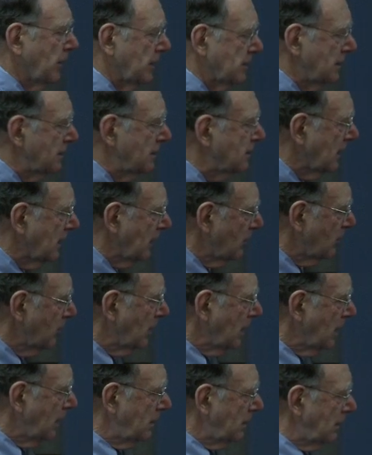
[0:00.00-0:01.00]
present time
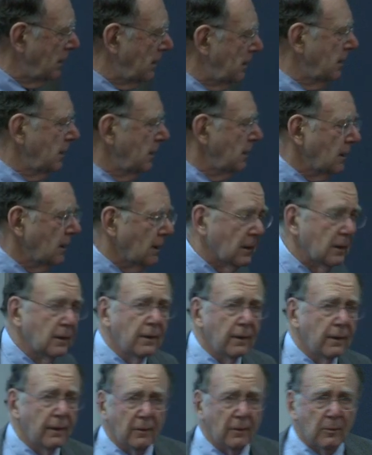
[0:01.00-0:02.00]
by the
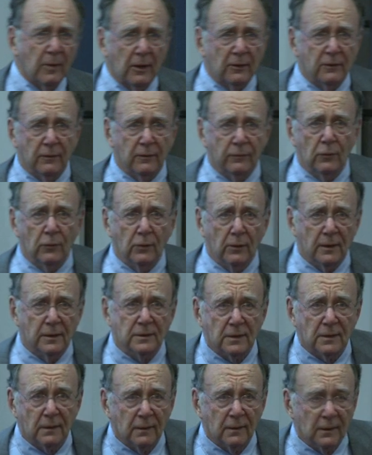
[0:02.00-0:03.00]
amount of
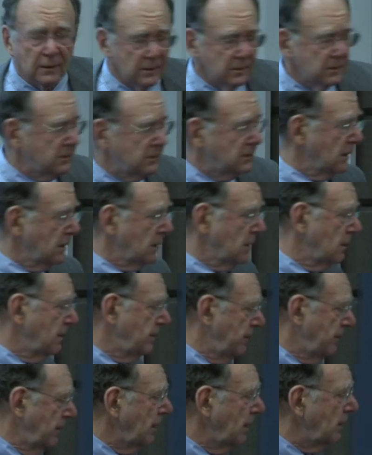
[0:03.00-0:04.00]
noise in these
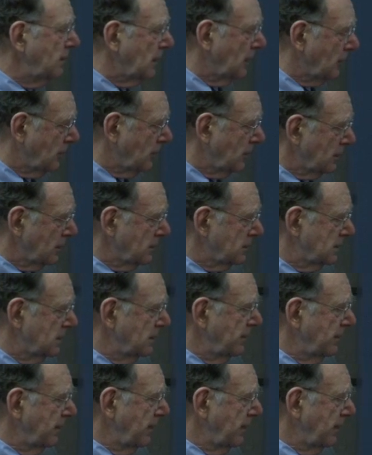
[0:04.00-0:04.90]
networks.